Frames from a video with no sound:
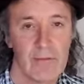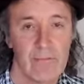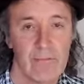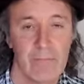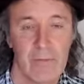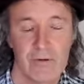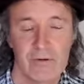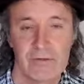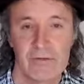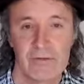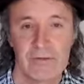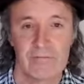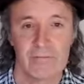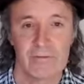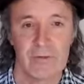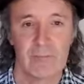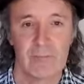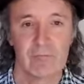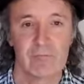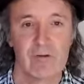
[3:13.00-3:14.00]
Most of
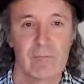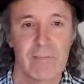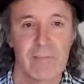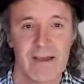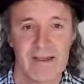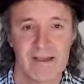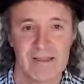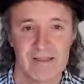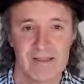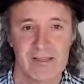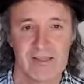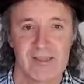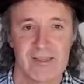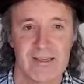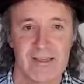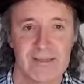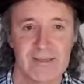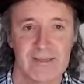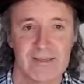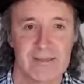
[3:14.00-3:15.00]
them remain
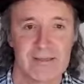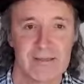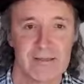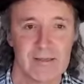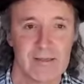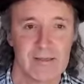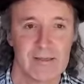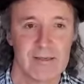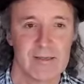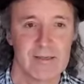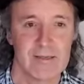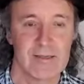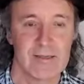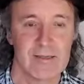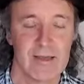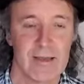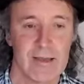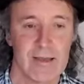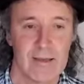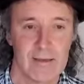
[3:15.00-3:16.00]
stateless to this
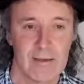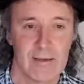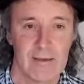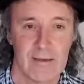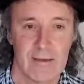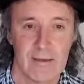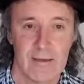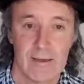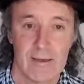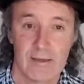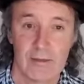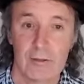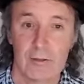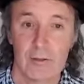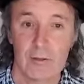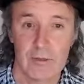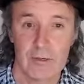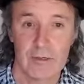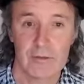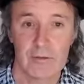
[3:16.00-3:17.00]
day,
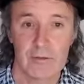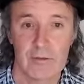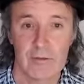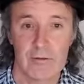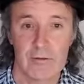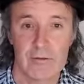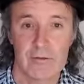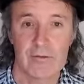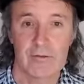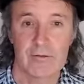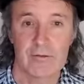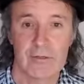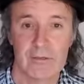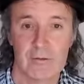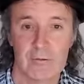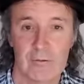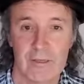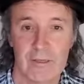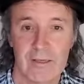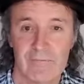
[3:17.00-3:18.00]
including those who
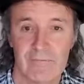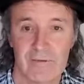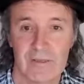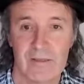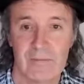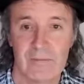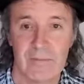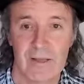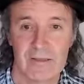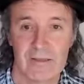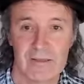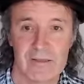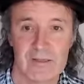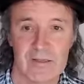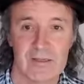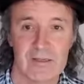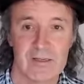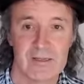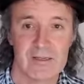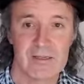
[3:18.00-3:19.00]
still live in the
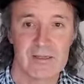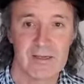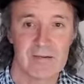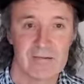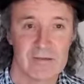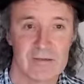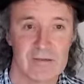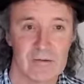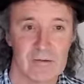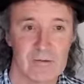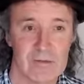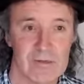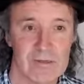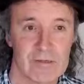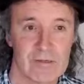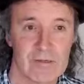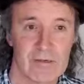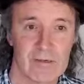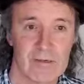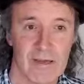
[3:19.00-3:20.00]
Palestinian
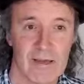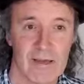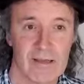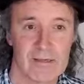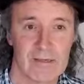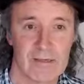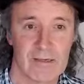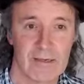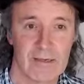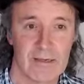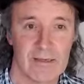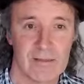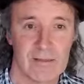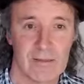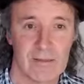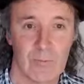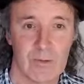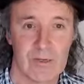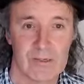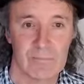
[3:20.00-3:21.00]
territories, Gaza and
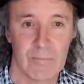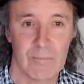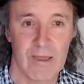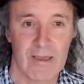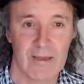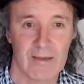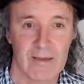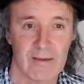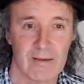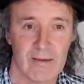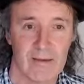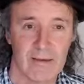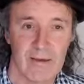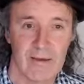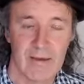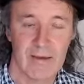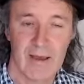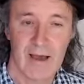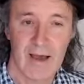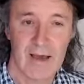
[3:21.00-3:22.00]
the West Bank,
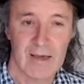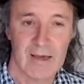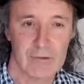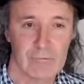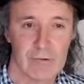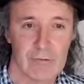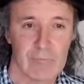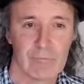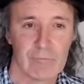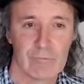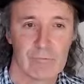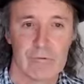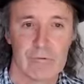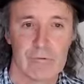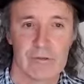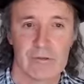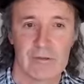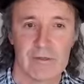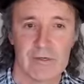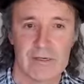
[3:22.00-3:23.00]
under a
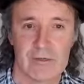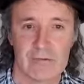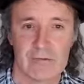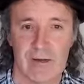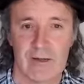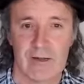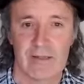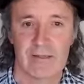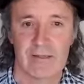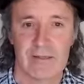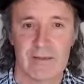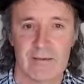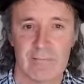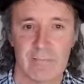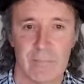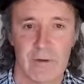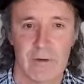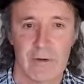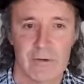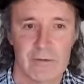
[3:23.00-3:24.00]
brutal
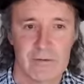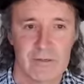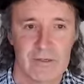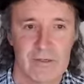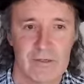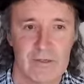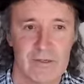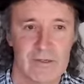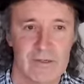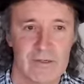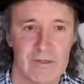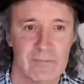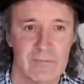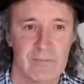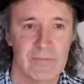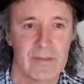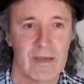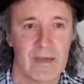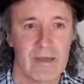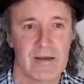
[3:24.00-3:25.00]
Israeli-imposed
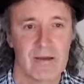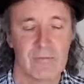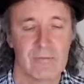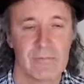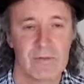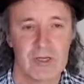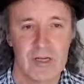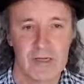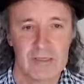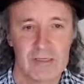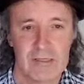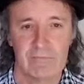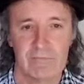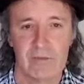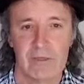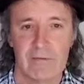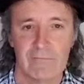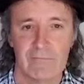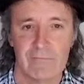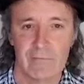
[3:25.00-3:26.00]
system that
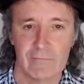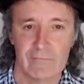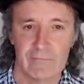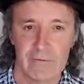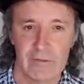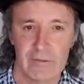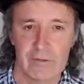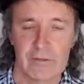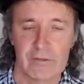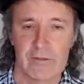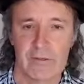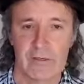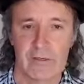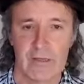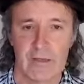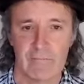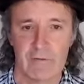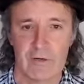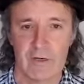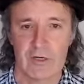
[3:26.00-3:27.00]
objectively fulfills the
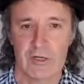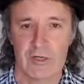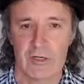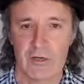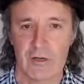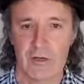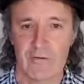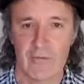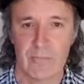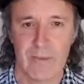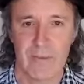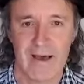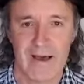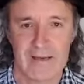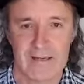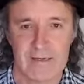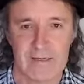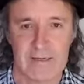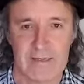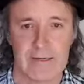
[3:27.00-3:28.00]
definition of
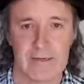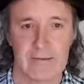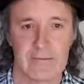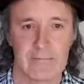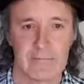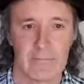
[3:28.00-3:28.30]
apartheid.